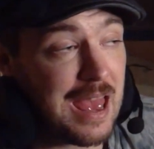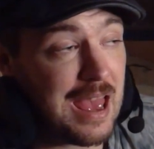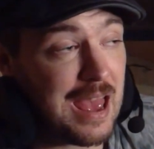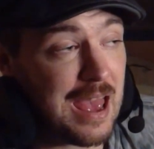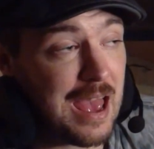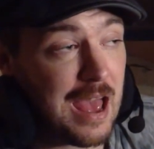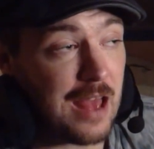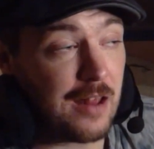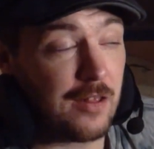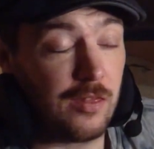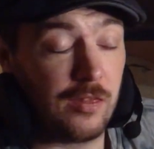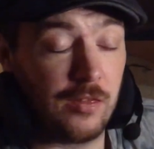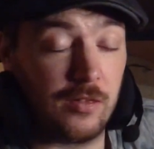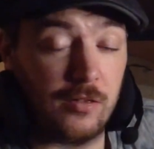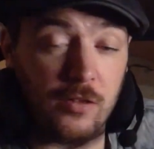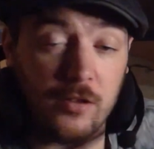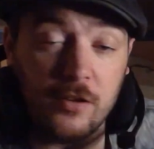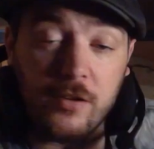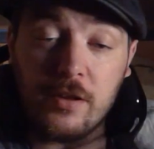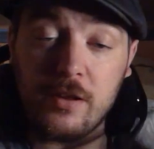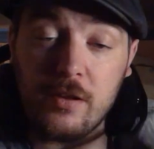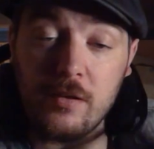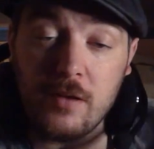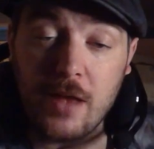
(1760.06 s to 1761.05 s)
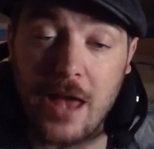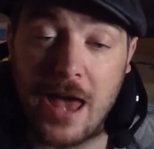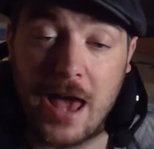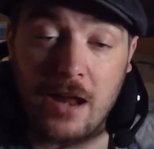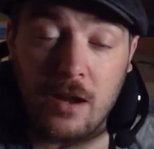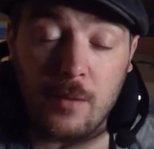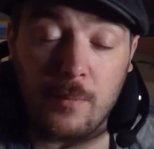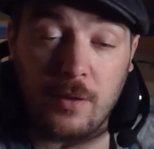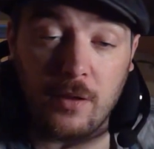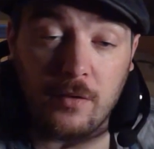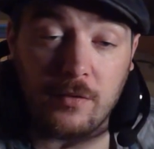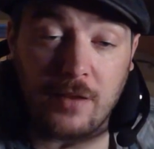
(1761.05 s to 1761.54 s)
and
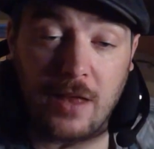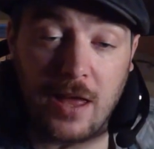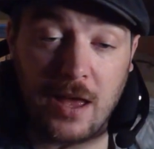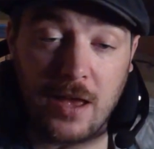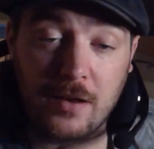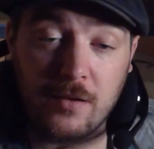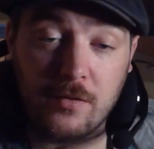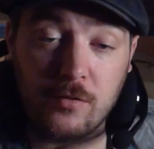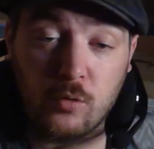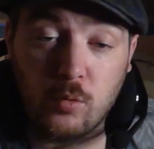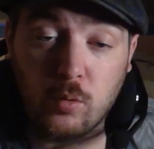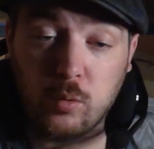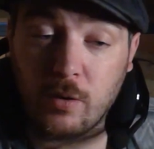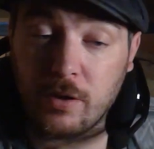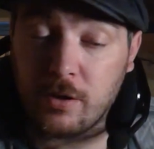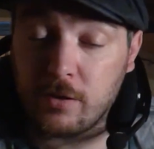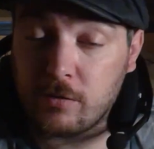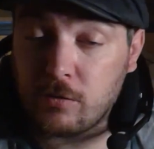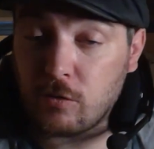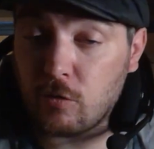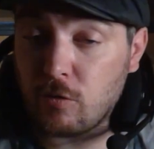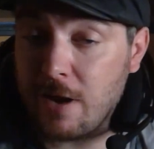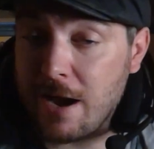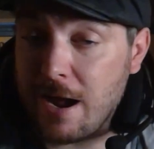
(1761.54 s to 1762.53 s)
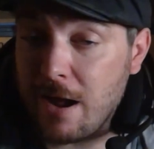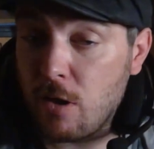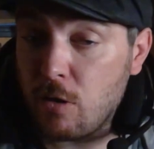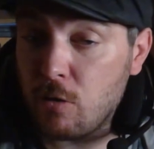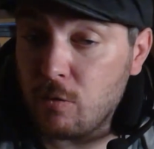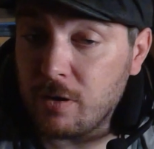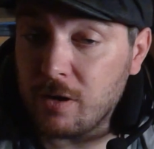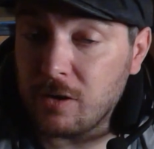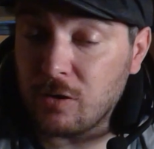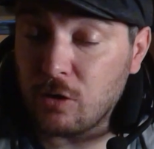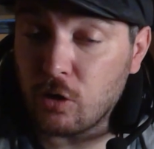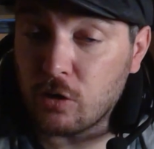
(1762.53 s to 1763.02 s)
Annabelle's head twists
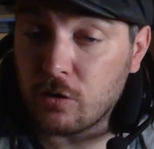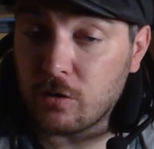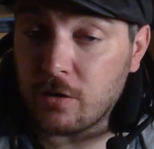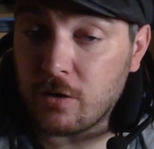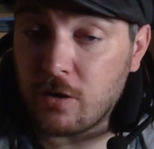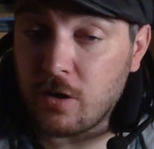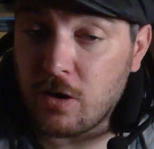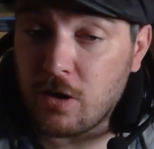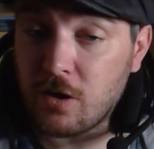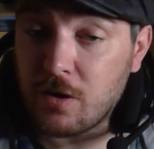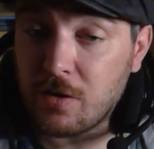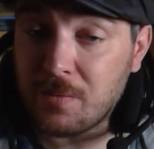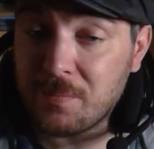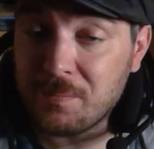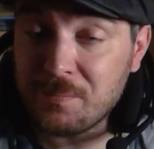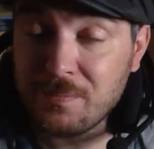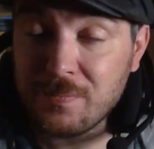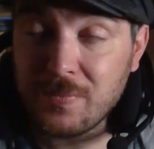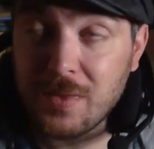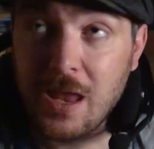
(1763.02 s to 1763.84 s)
around and looks at her,